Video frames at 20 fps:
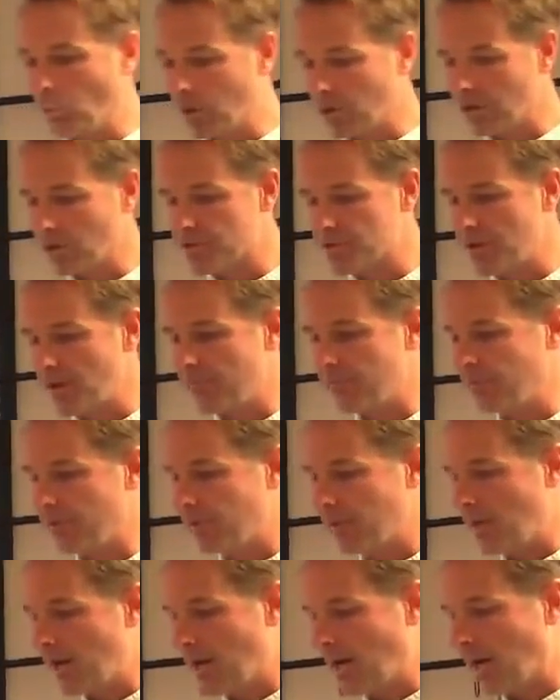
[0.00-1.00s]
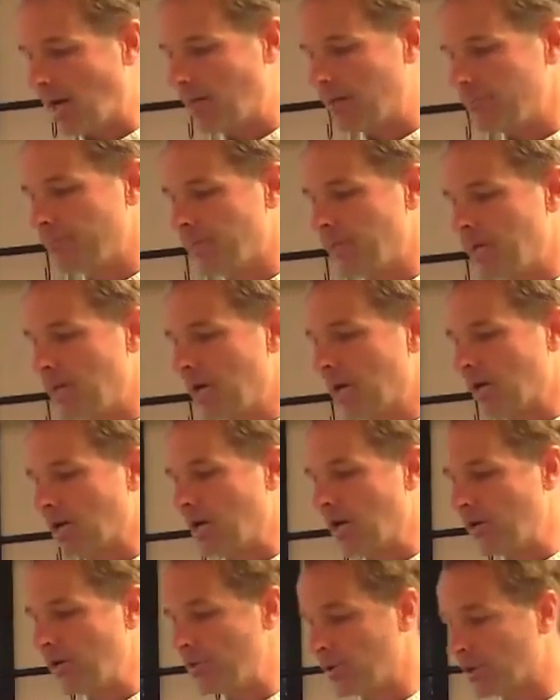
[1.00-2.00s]
works of the law are
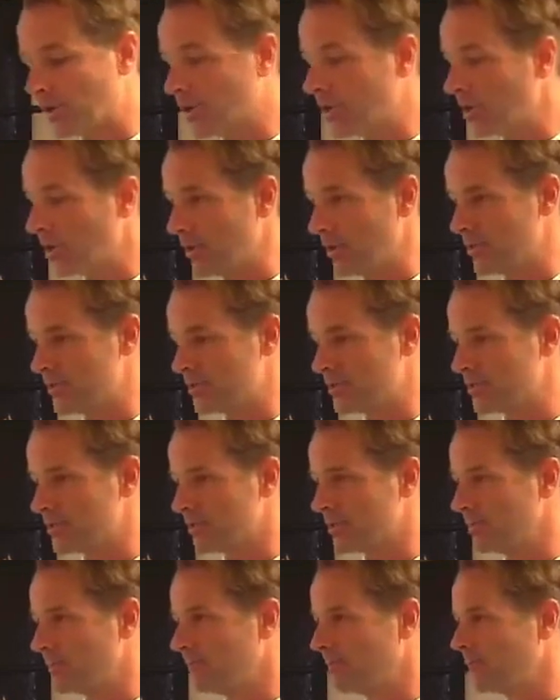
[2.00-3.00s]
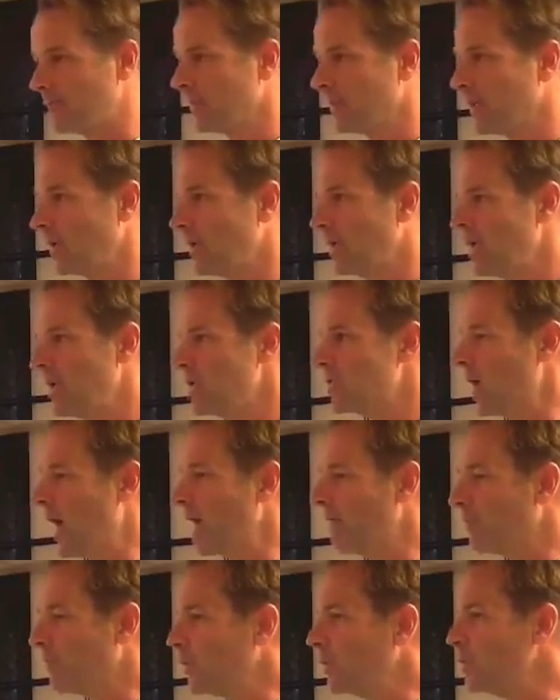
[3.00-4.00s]
under a curse. So
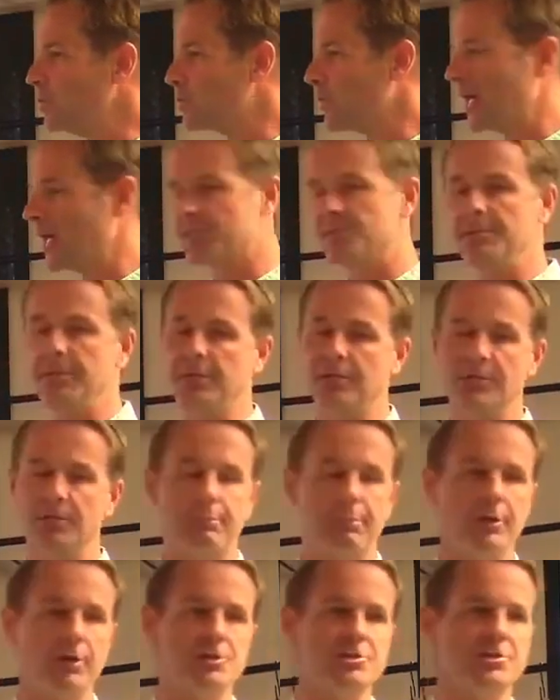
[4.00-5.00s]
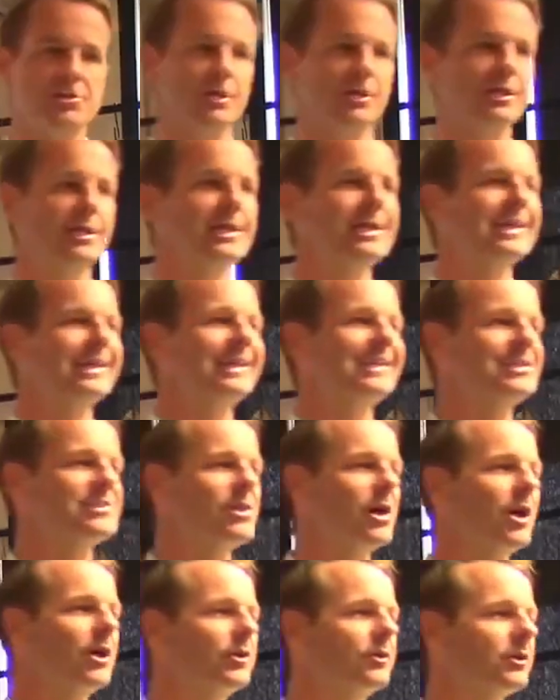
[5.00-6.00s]
everyone who tries to be a good person
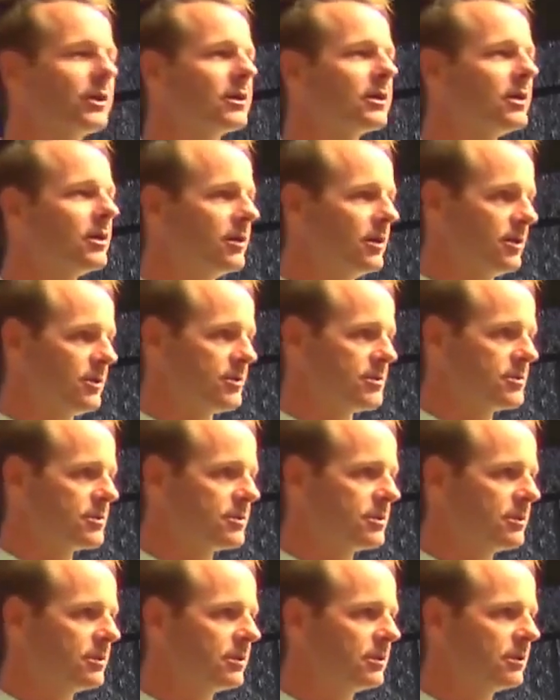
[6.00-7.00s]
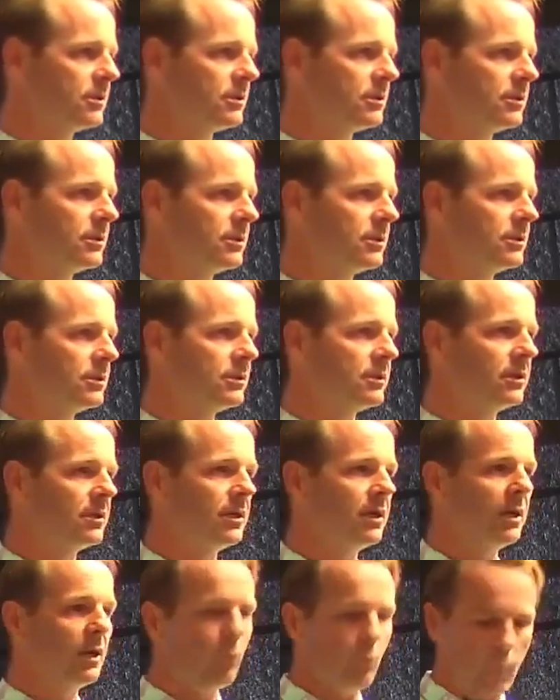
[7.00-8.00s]
is under a curse.
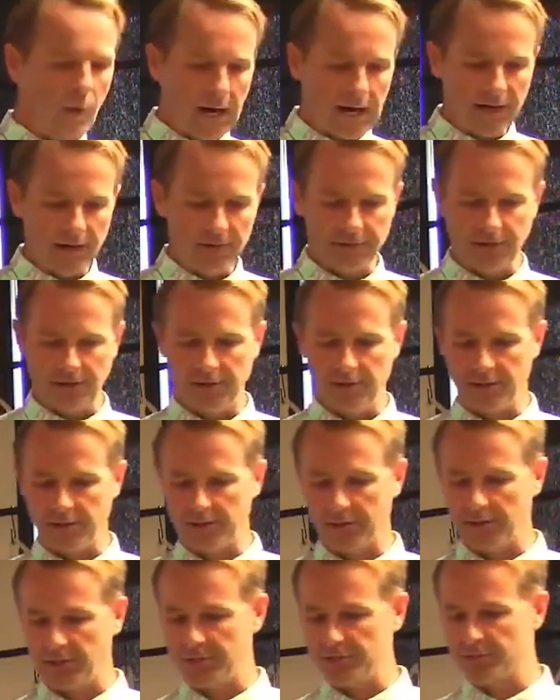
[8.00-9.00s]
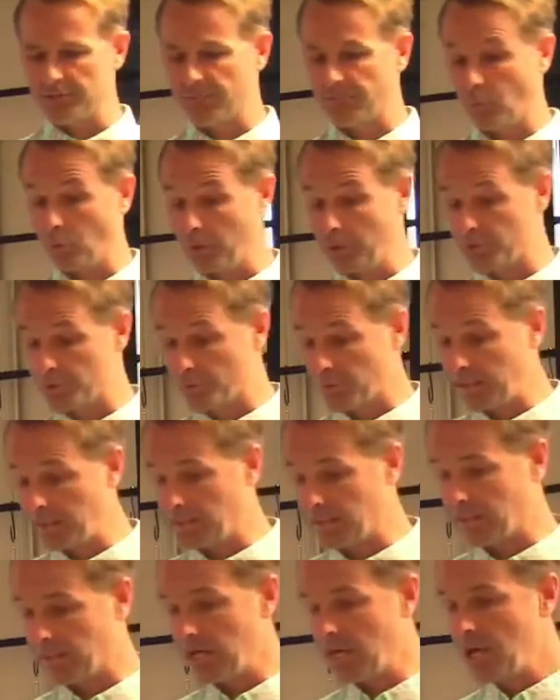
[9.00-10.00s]
Why are they under a curse? For it is
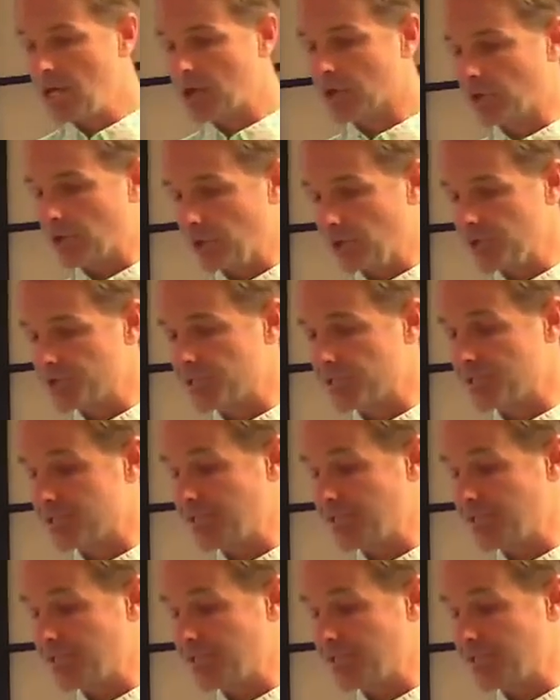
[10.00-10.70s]
written, Cursed